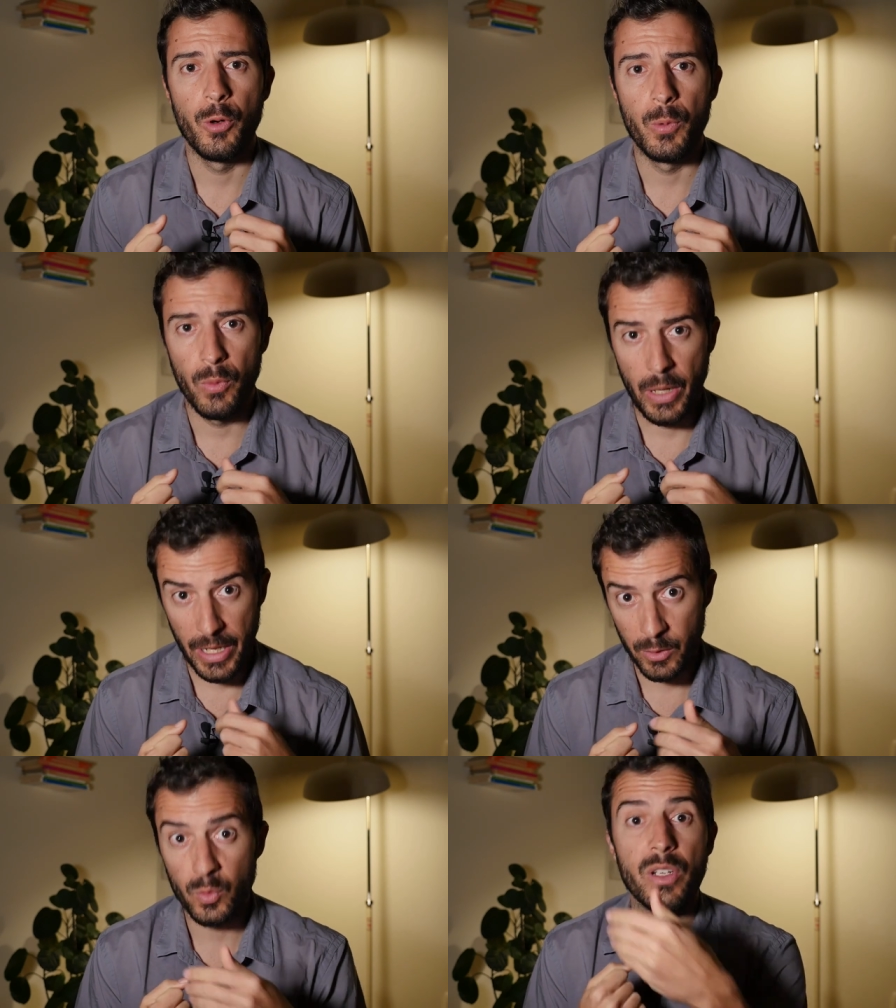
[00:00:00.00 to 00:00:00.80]
and
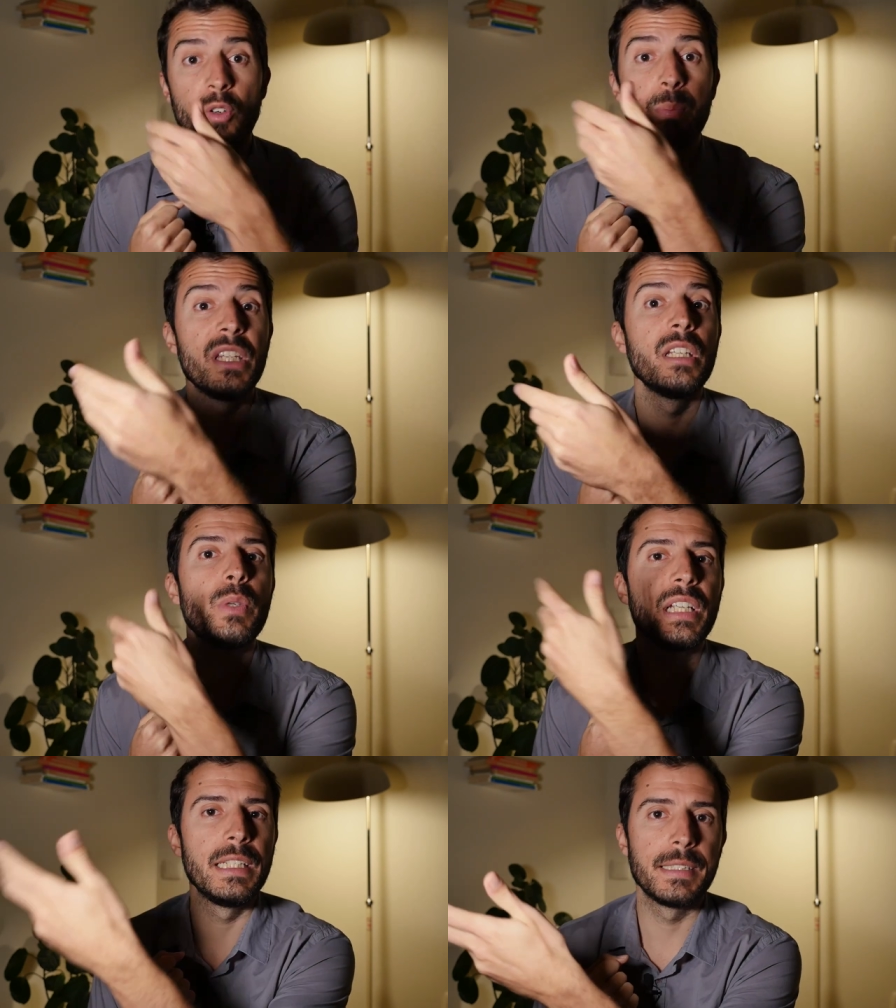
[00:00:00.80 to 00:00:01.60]
will be
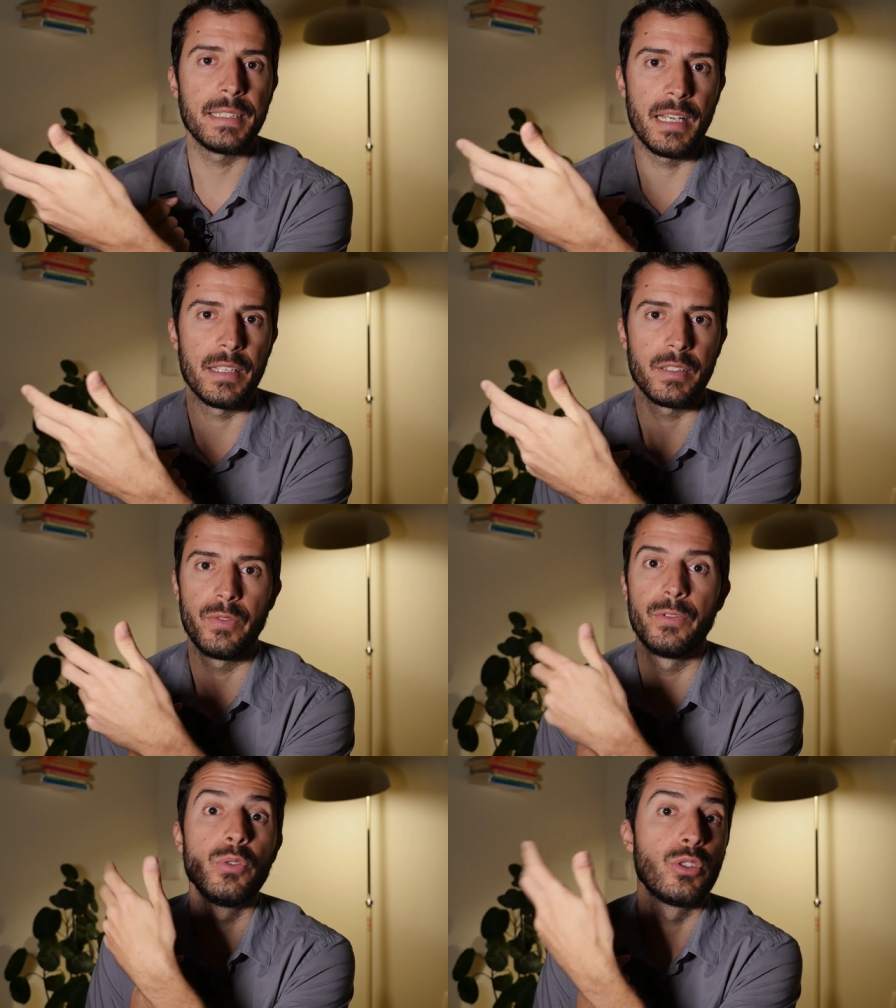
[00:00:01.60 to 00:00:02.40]
released as
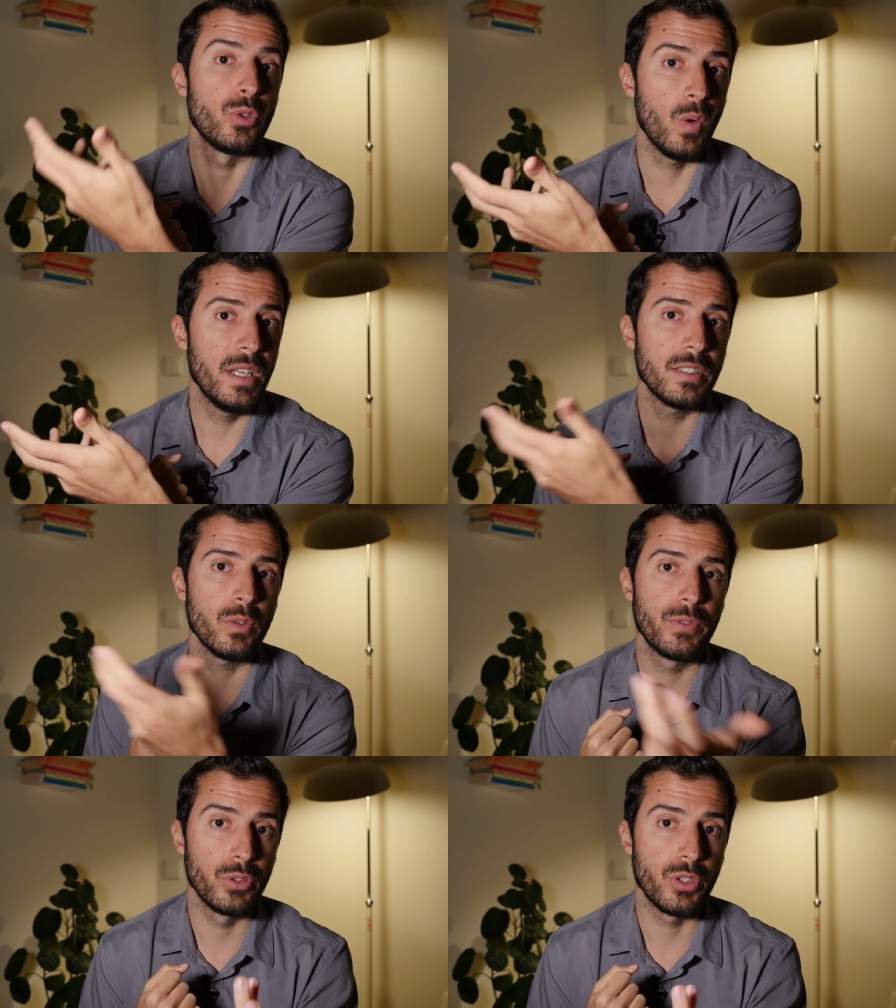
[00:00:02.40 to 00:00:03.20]
future waste or
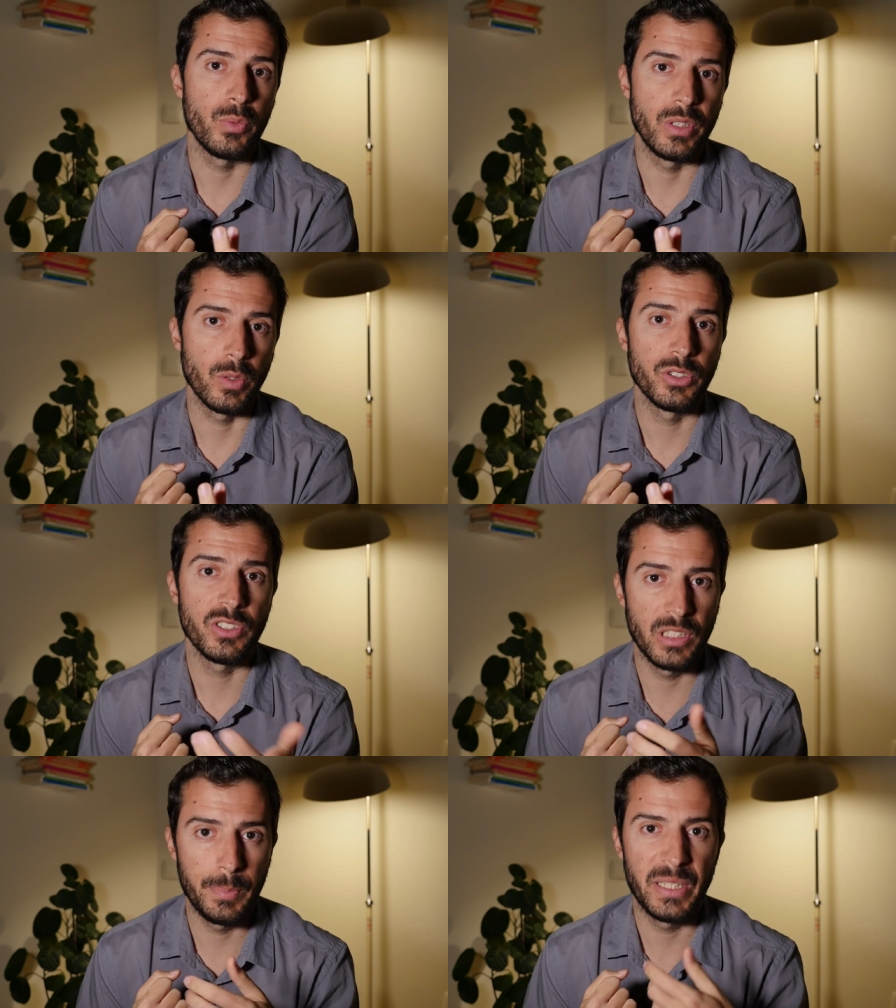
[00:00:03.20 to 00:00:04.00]
future resources
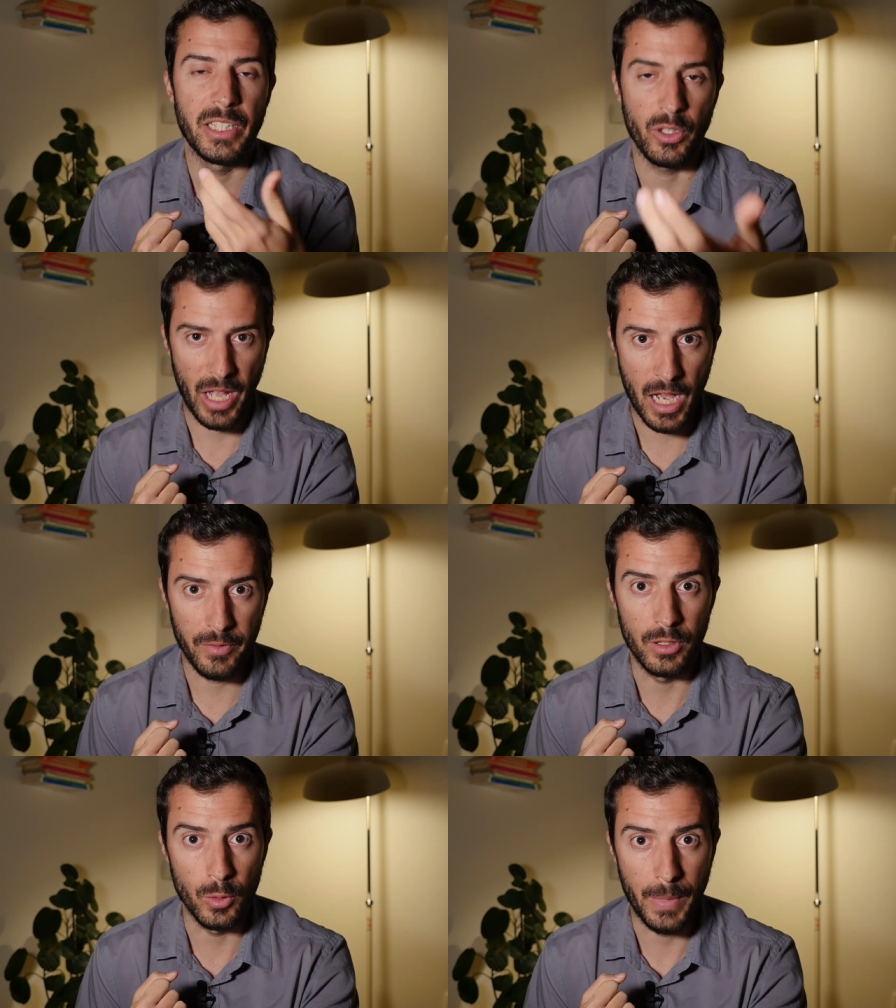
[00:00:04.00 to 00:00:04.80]
depending on how you
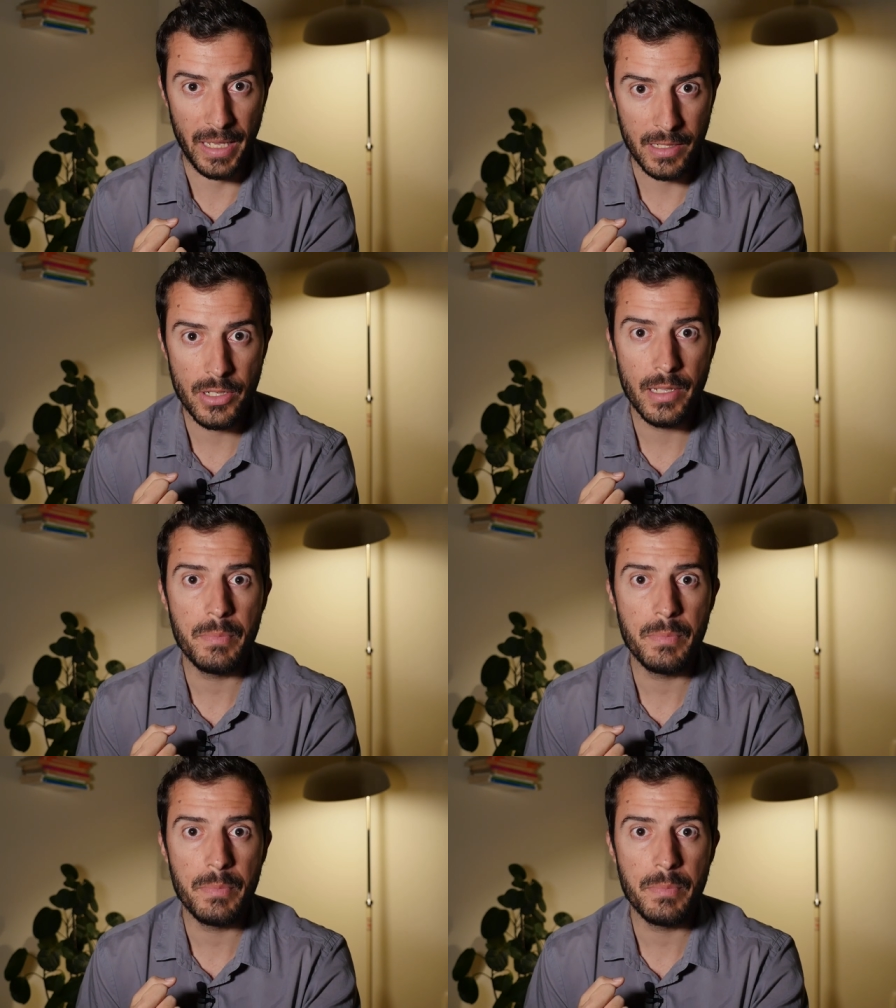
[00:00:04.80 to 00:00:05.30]
manage them.